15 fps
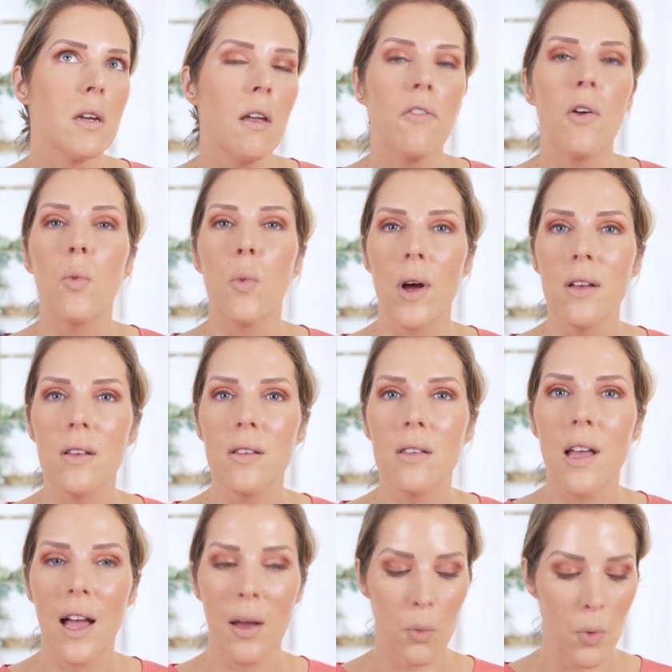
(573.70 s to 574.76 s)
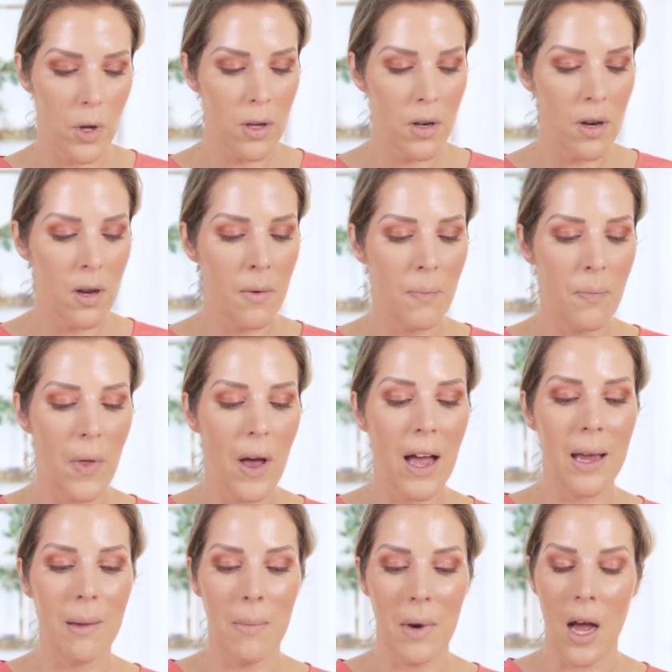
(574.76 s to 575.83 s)
if it was, I would.
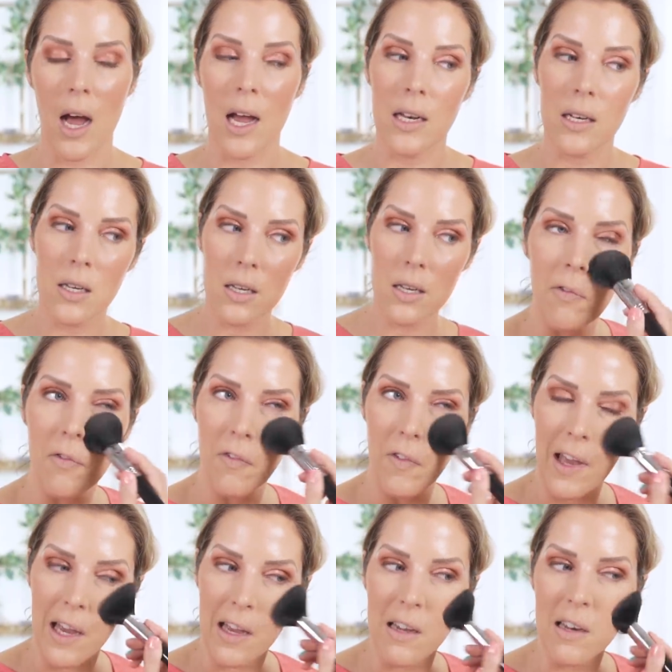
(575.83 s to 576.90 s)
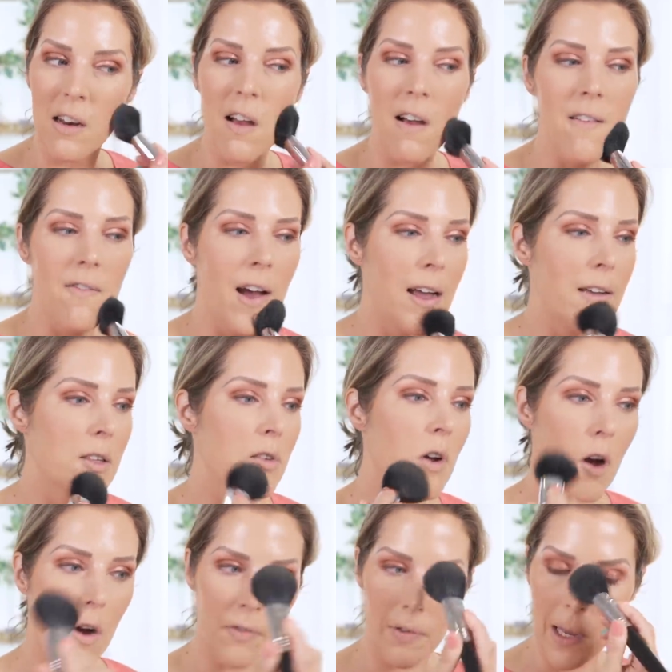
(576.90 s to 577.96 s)
I am not a fan of iced
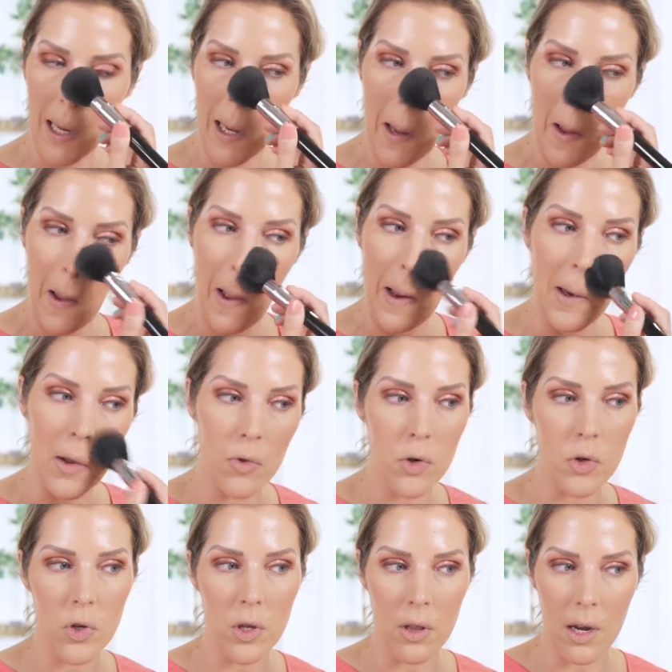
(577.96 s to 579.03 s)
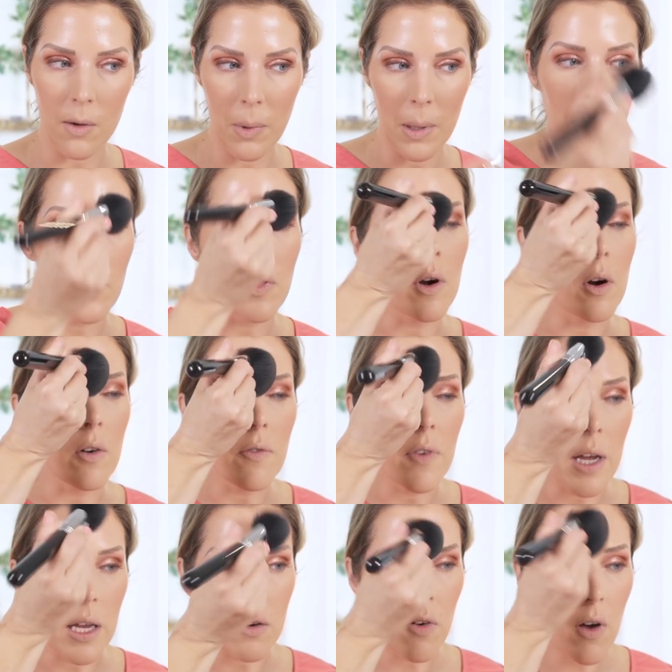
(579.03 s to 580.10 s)
coffee. I know there's a lot of people that aren't
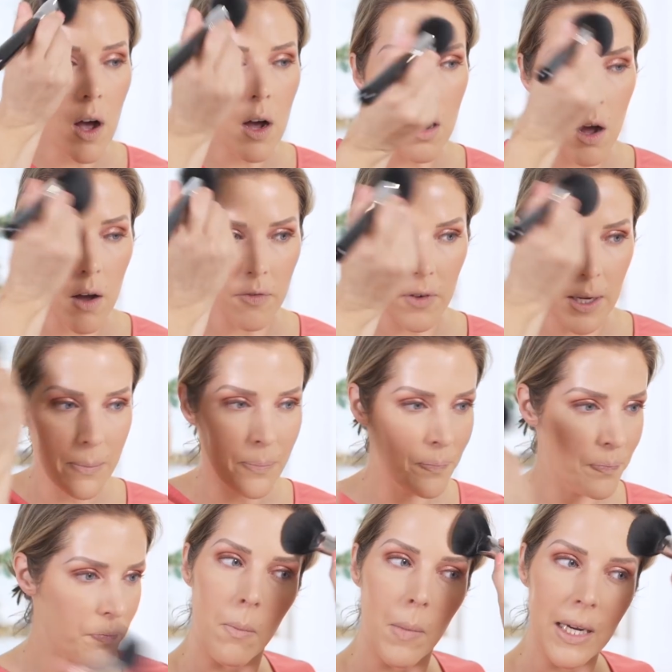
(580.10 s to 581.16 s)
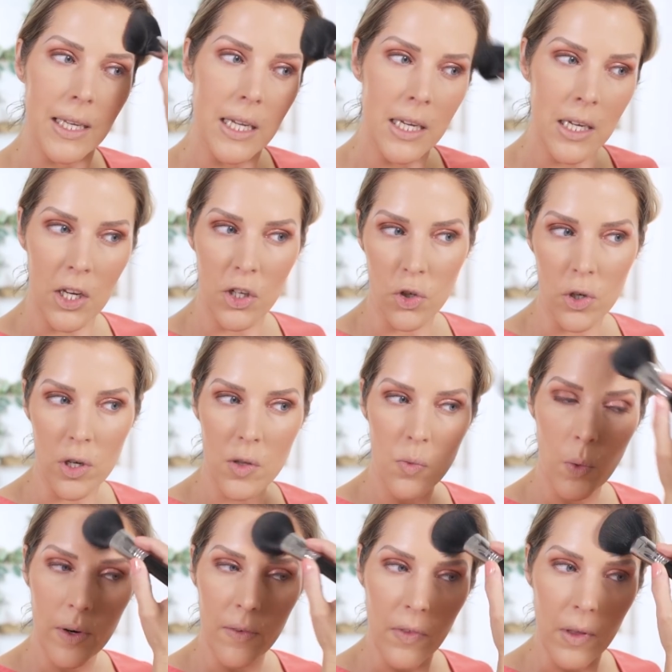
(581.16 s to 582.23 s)
fan of hot coffee. My teenager is
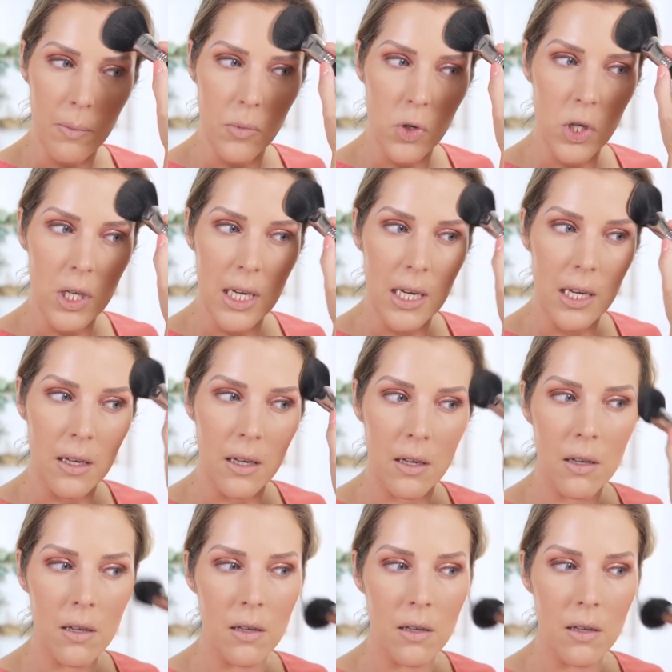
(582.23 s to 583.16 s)
one of them. She